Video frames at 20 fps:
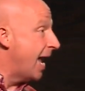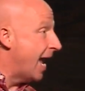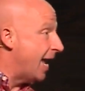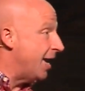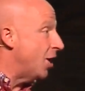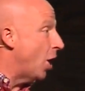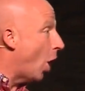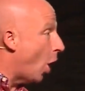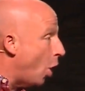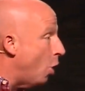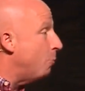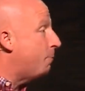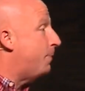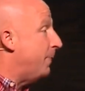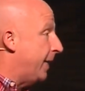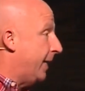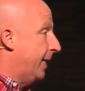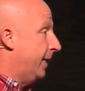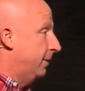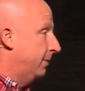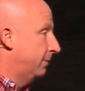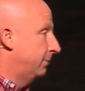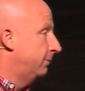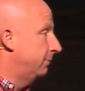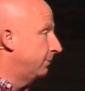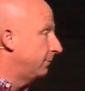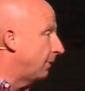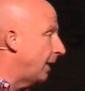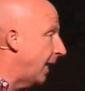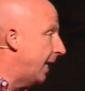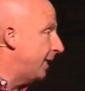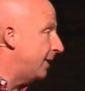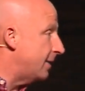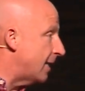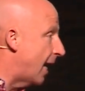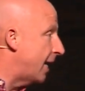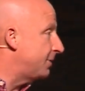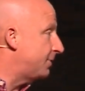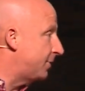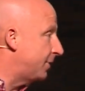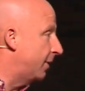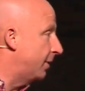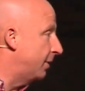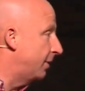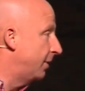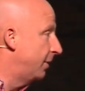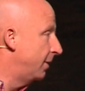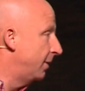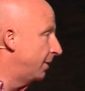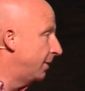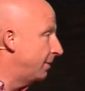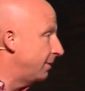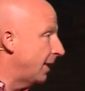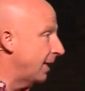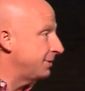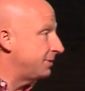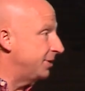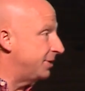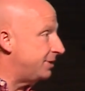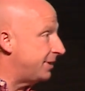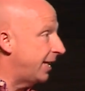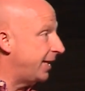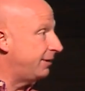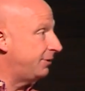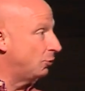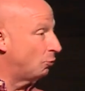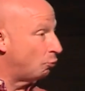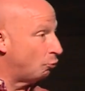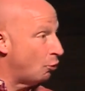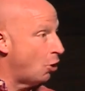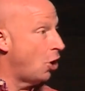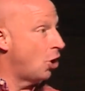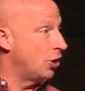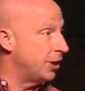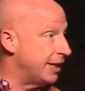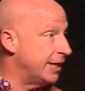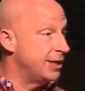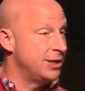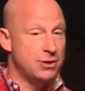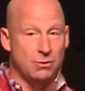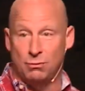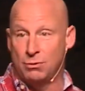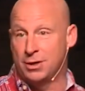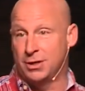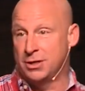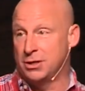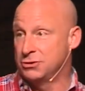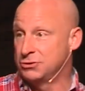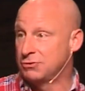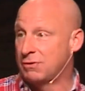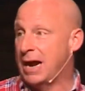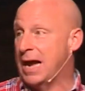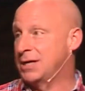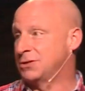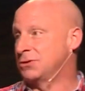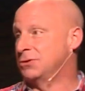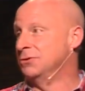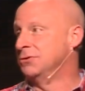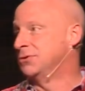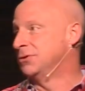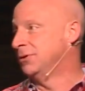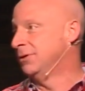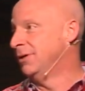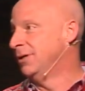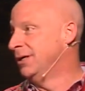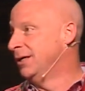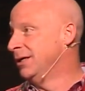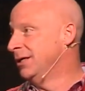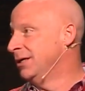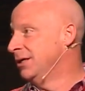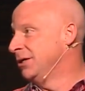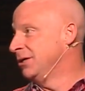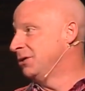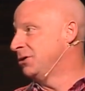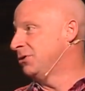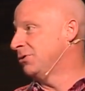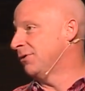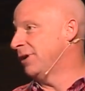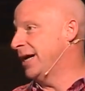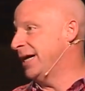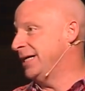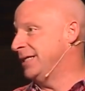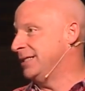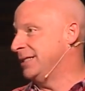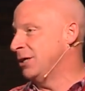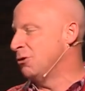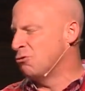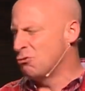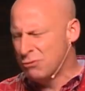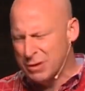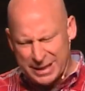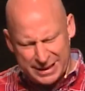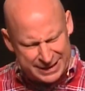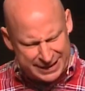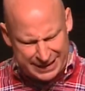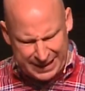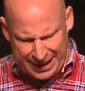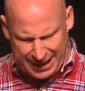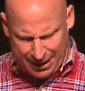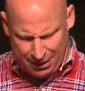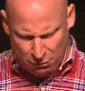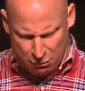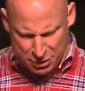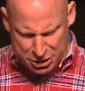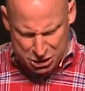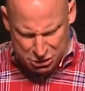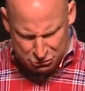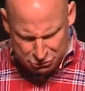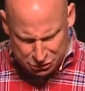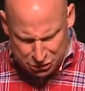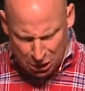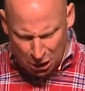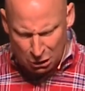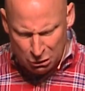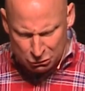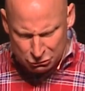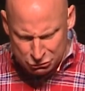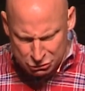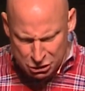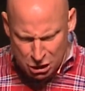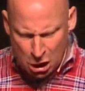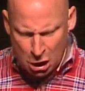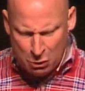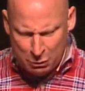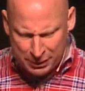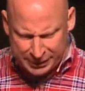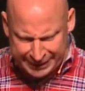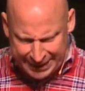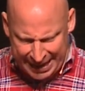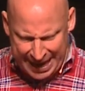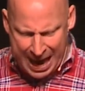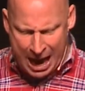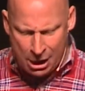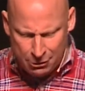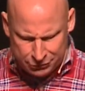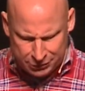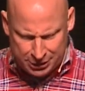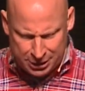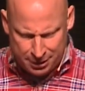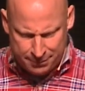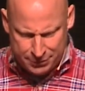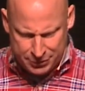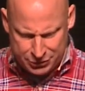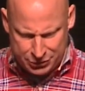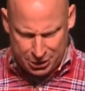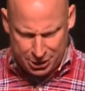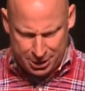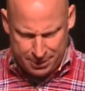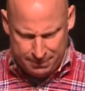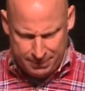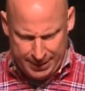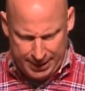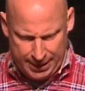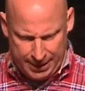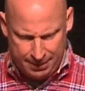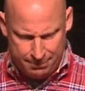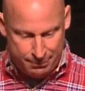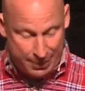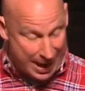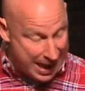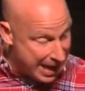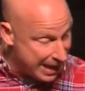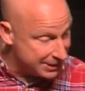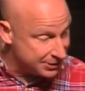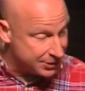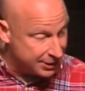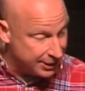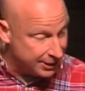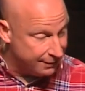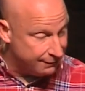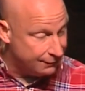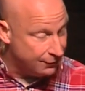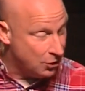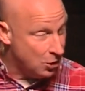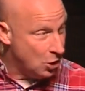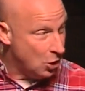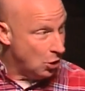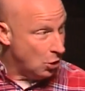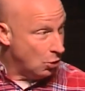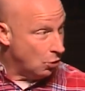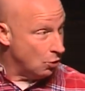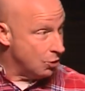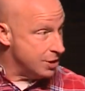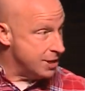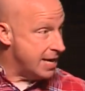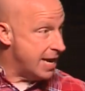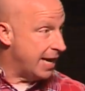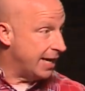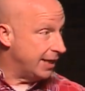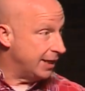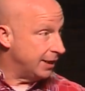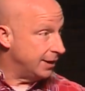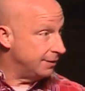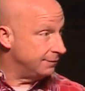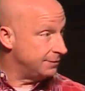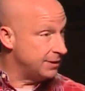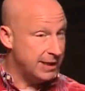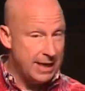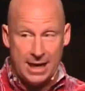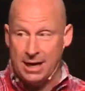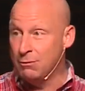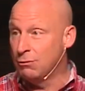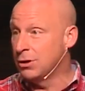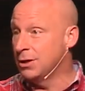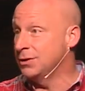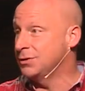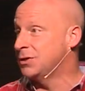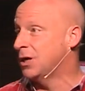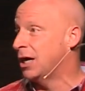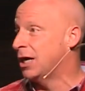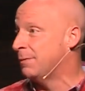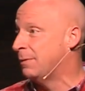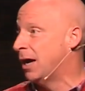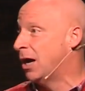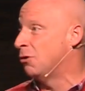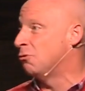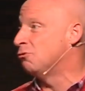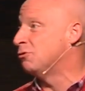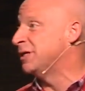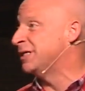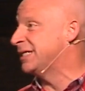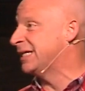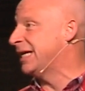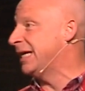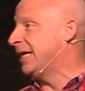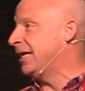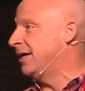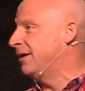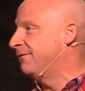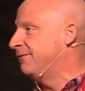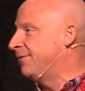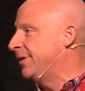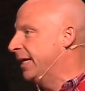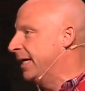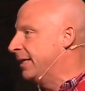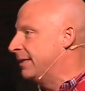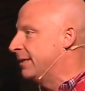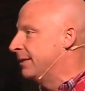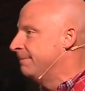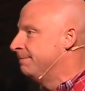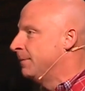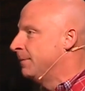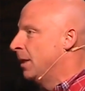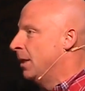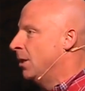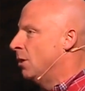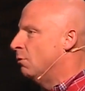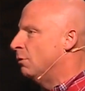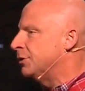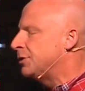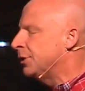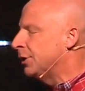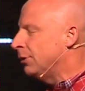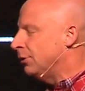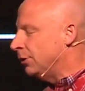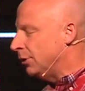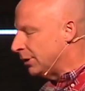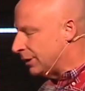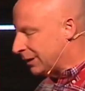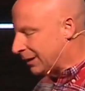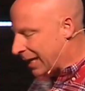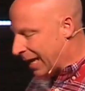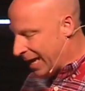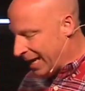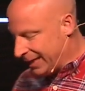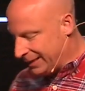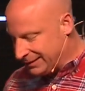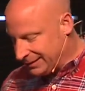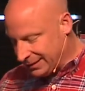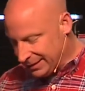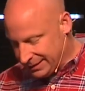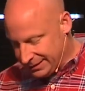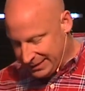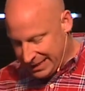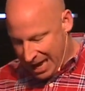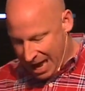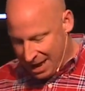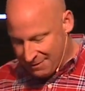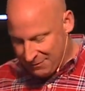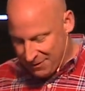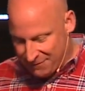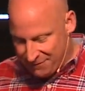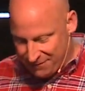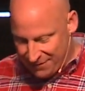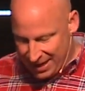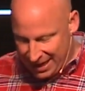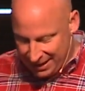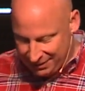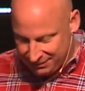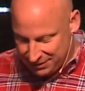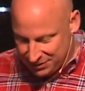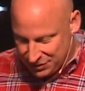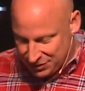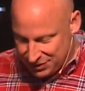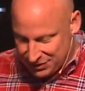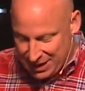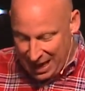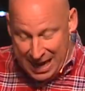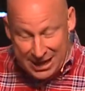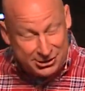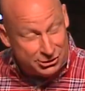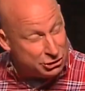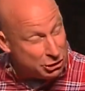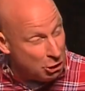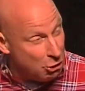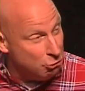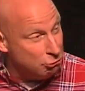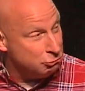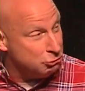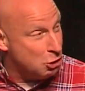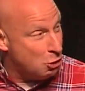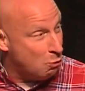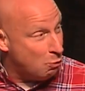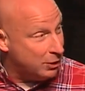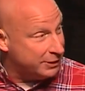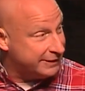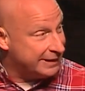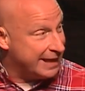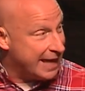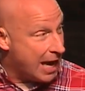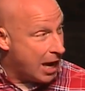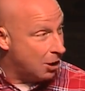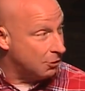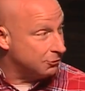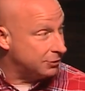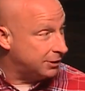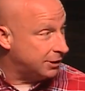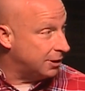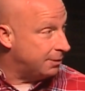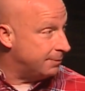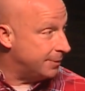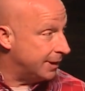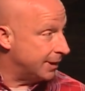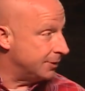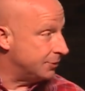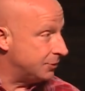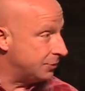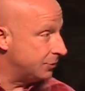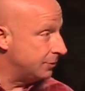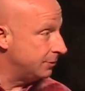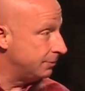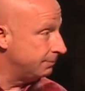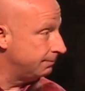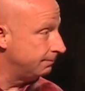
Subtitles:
and hoping, right? Not to take the wrong end of one of those rascals. Crazy, risky when you don't know what the outcome is going to be, positive or negative. Today, we're going to talk about risky faith. What's it look like to have a faith that says, I don't know what the outcome is.